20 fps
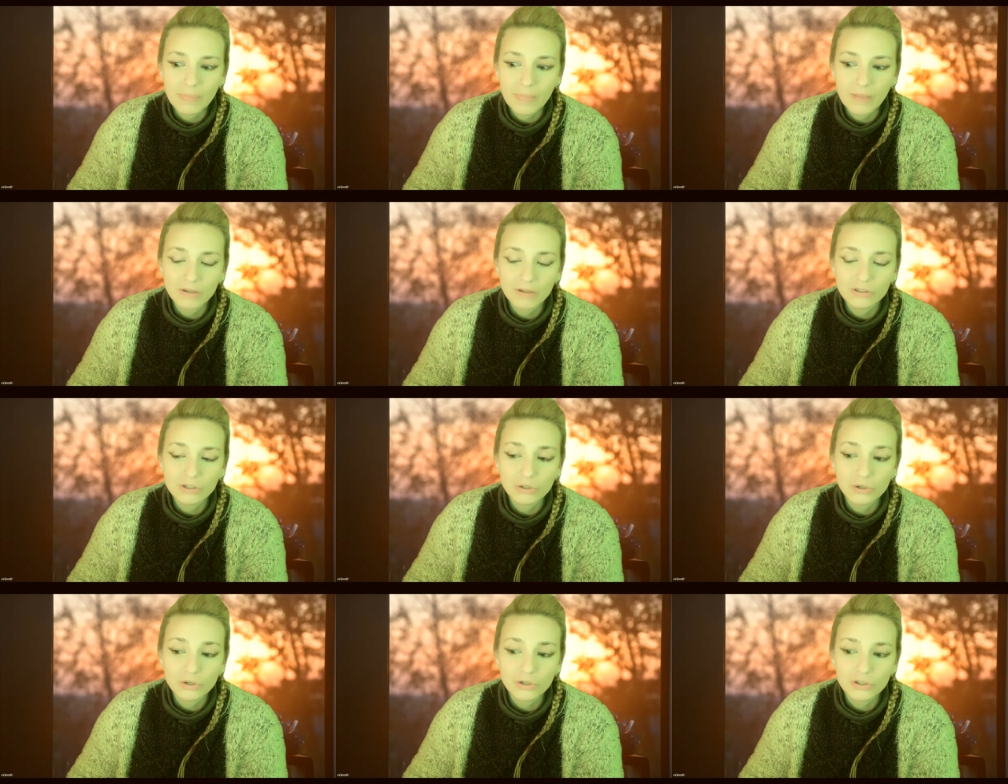
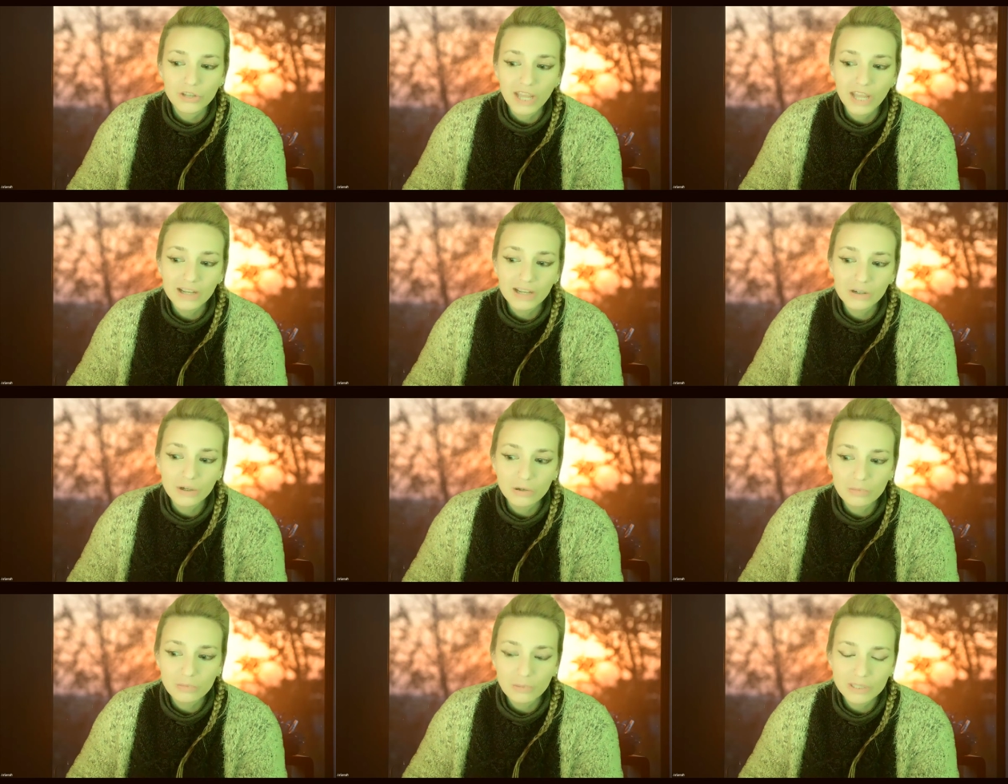under an
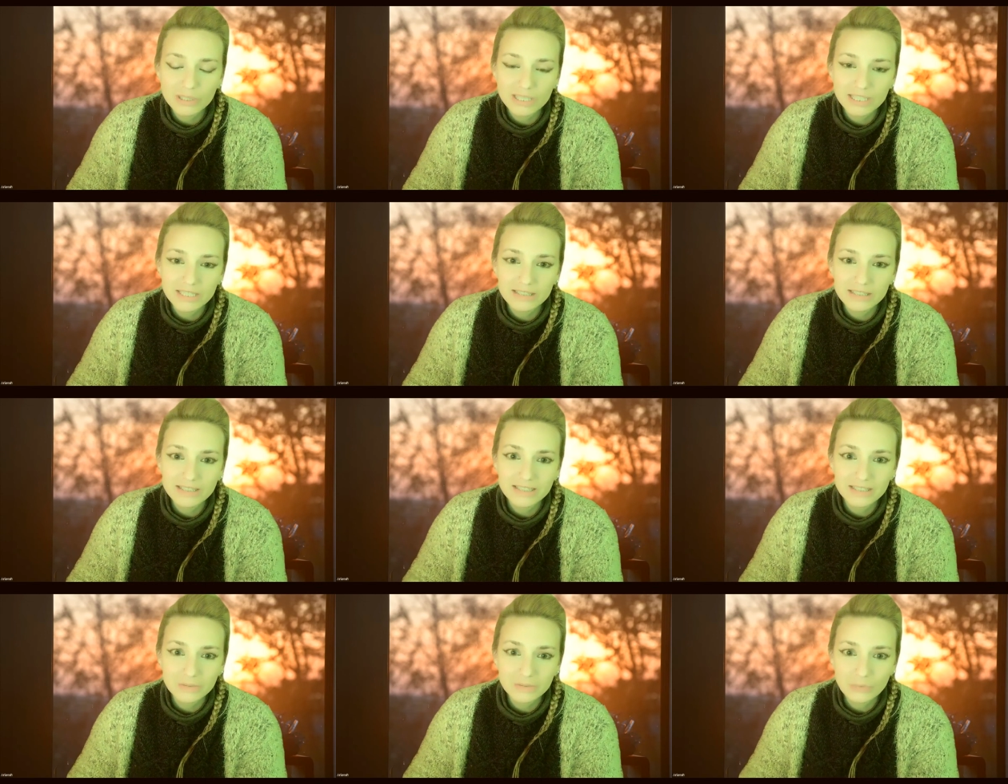angle, but
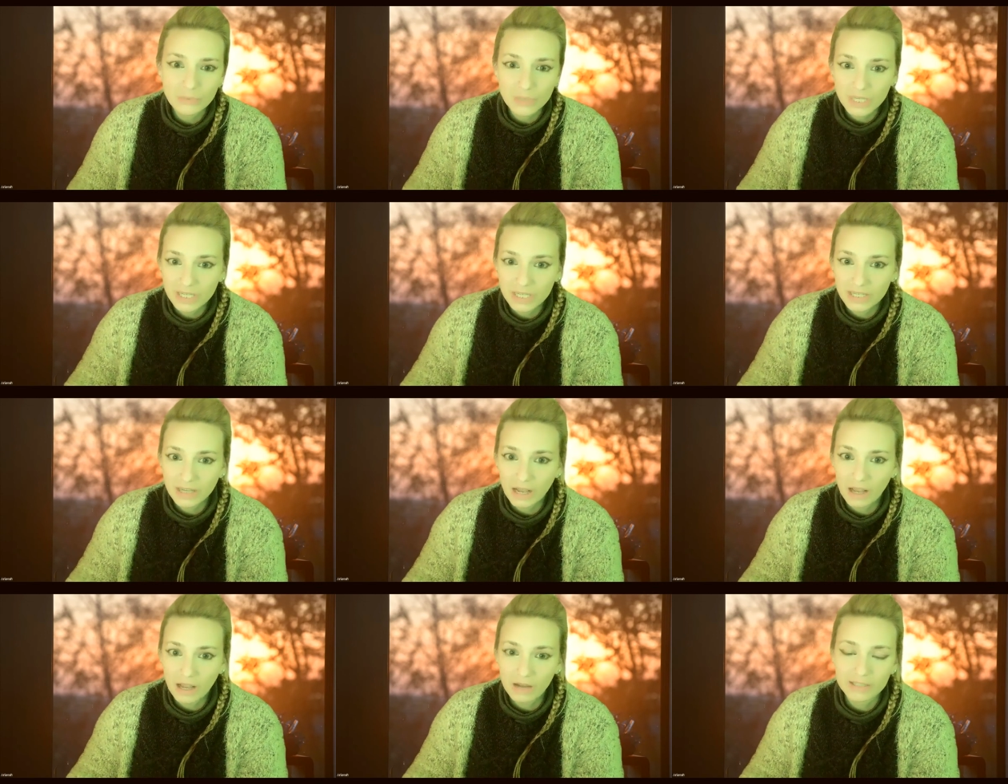is it
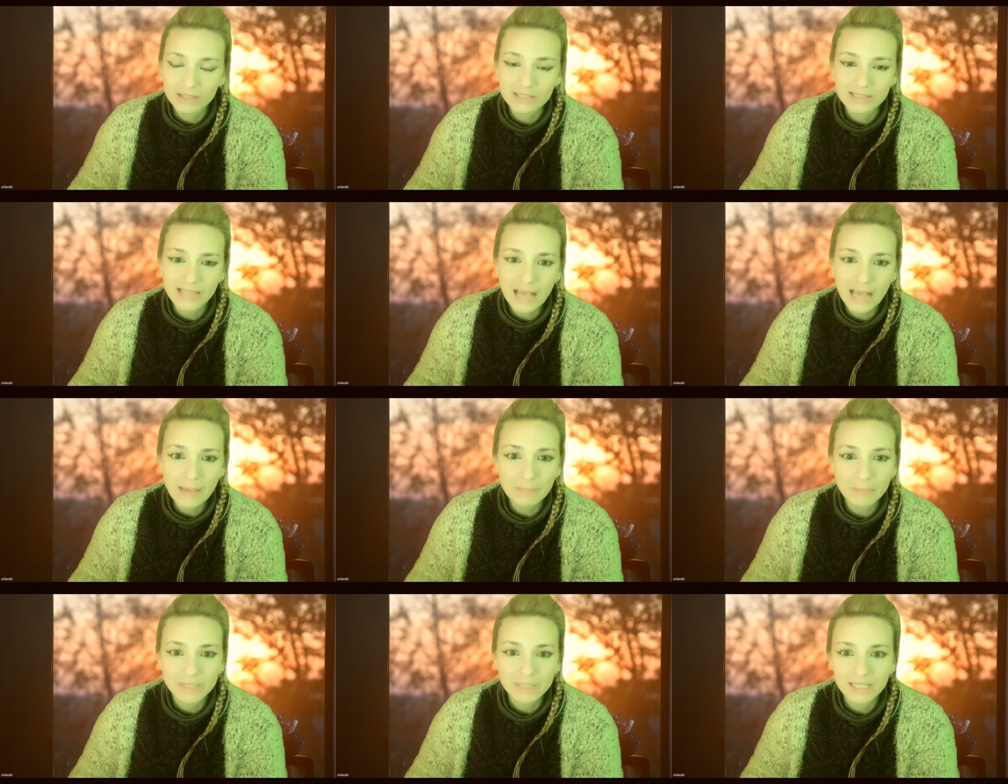really how it's
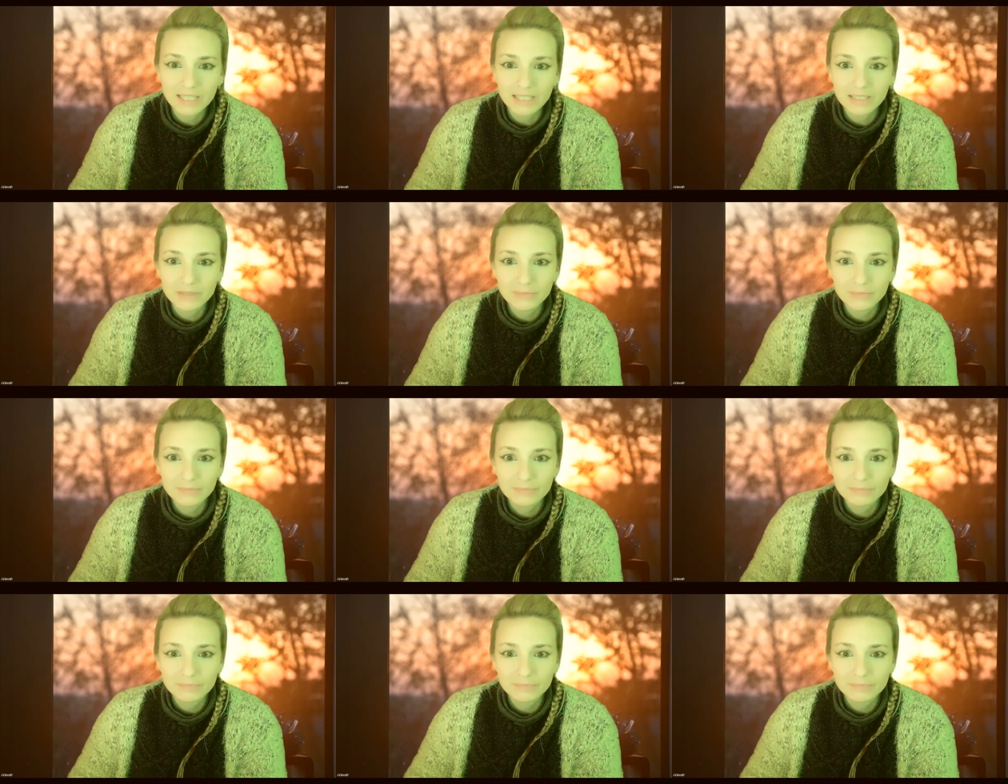happening?